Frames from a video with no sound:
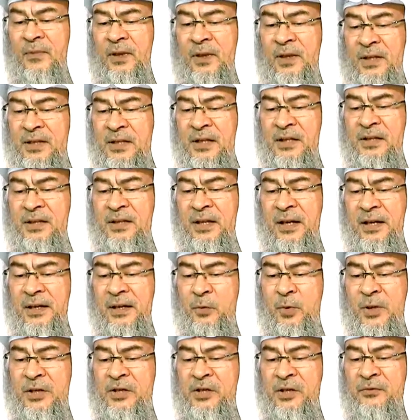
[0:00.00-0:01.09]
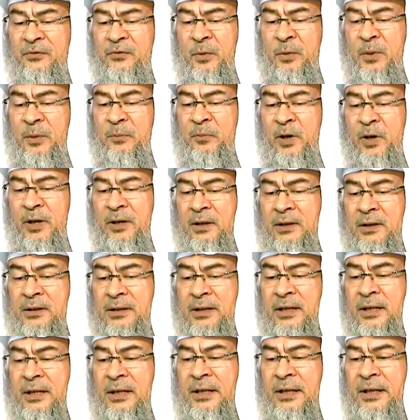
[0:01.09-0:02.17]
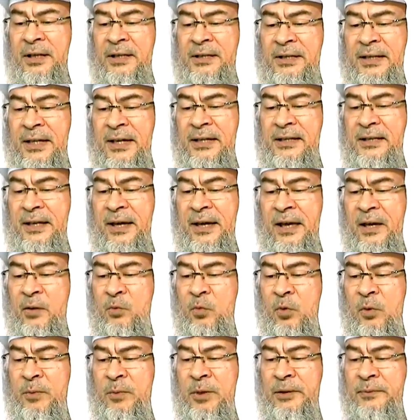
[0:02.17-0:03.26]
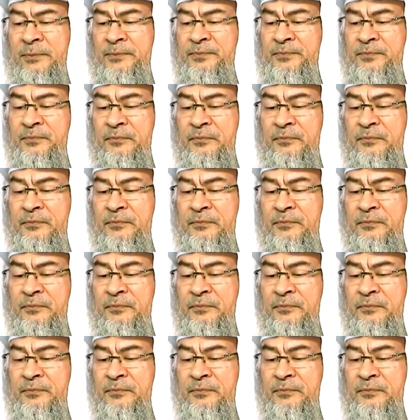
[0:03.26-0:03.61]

this is a question from a brother. He says, a woman